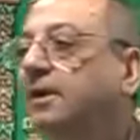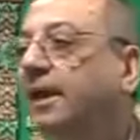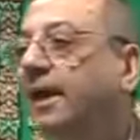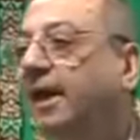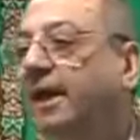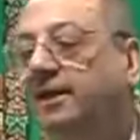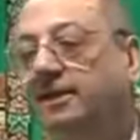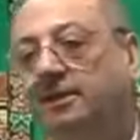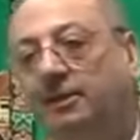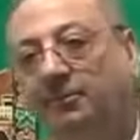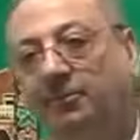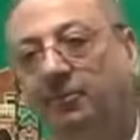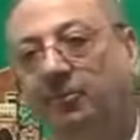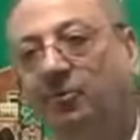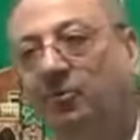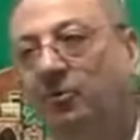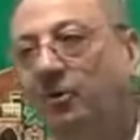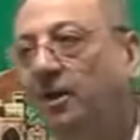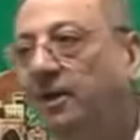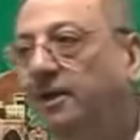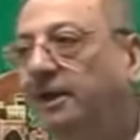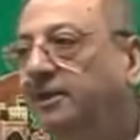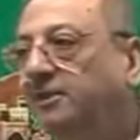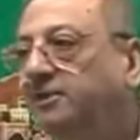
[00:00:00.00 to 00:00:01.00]
and the
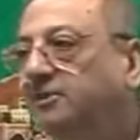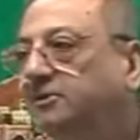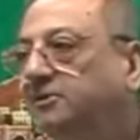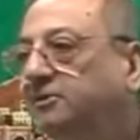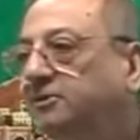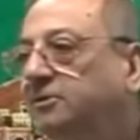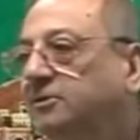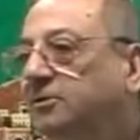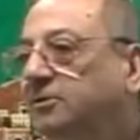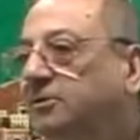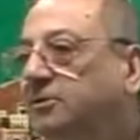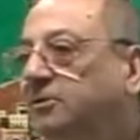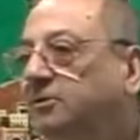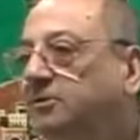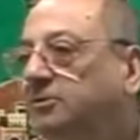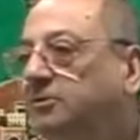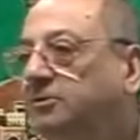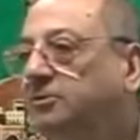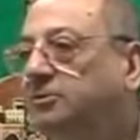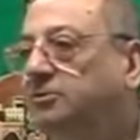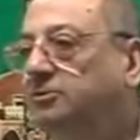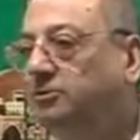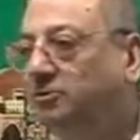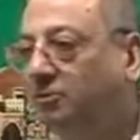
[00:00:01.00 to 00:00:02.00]
plural is
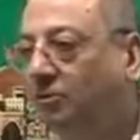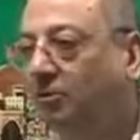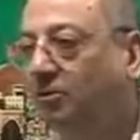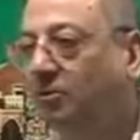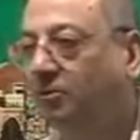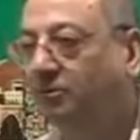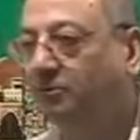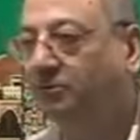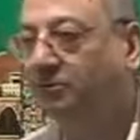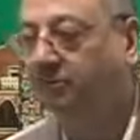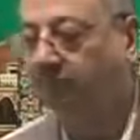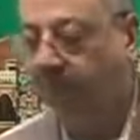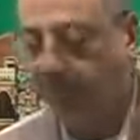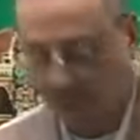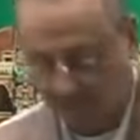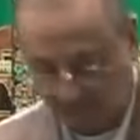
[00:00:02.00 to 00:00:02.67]
julusun.